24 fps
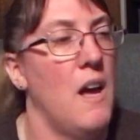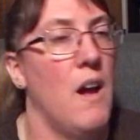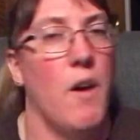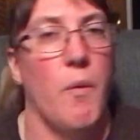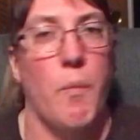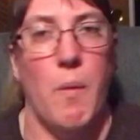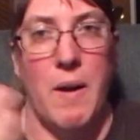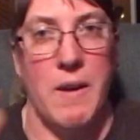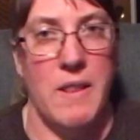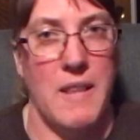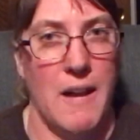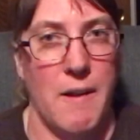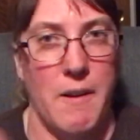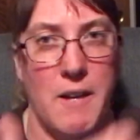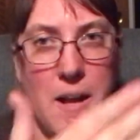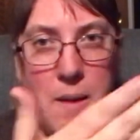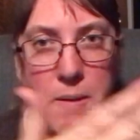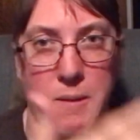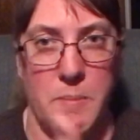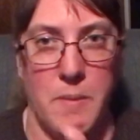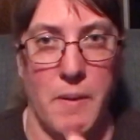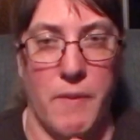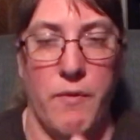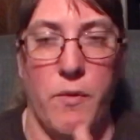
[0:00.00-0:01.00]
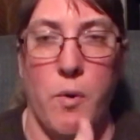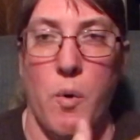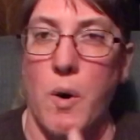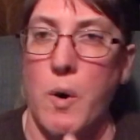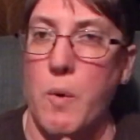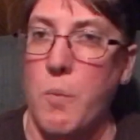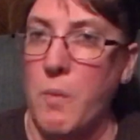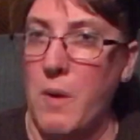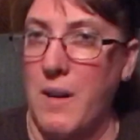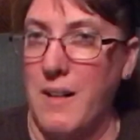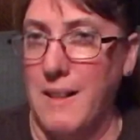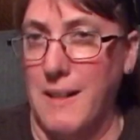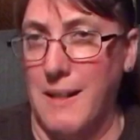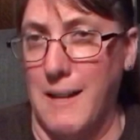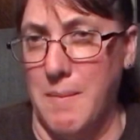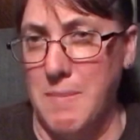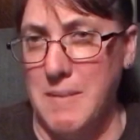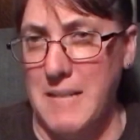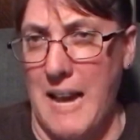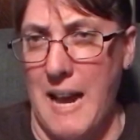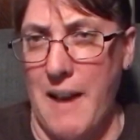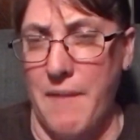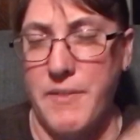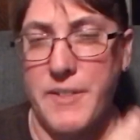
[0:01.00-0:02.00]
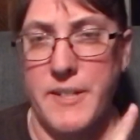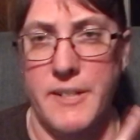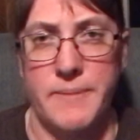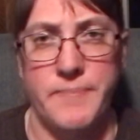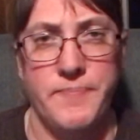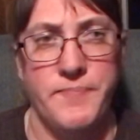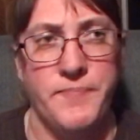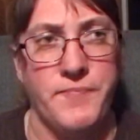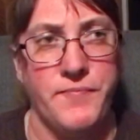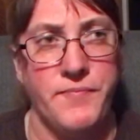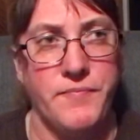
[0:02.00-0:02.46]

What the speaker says: One that comes before and one comes after.